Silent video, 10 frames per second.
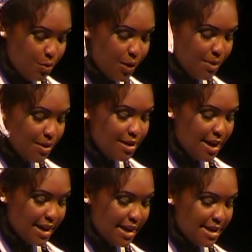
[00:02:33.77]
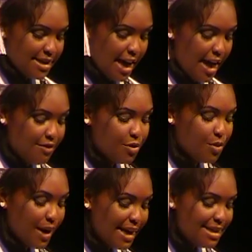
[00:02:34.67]
we were lucky to have
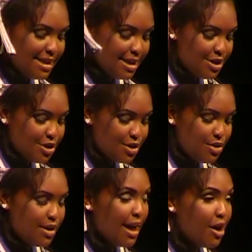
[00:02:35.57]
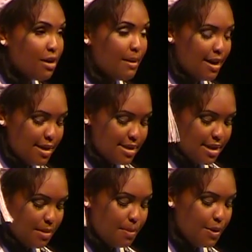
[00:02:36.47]
great teachers who cared about us
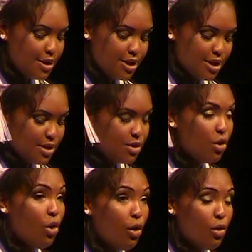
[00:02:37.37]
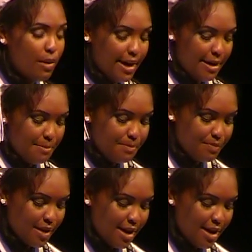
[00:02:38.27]
and pushed us the whole way.